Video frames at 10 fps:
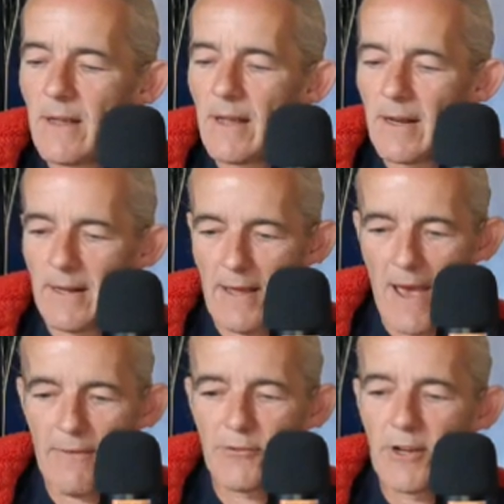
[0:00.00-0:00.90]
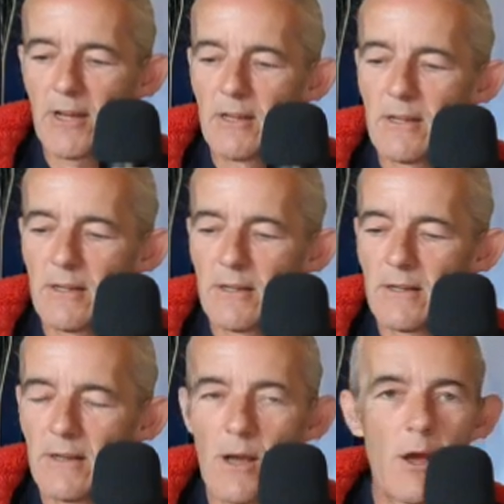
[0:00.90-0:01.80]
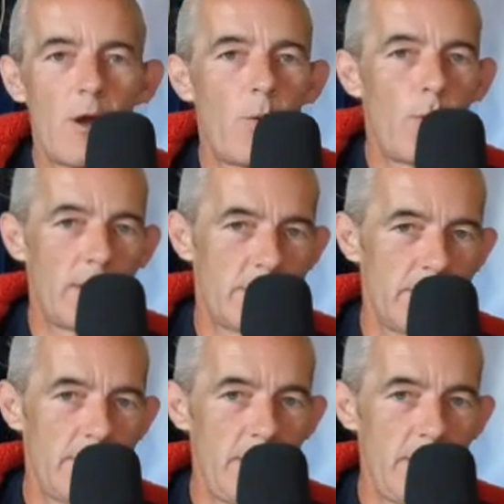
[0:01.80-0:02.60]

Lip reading: Helen Kavanagh. Well done,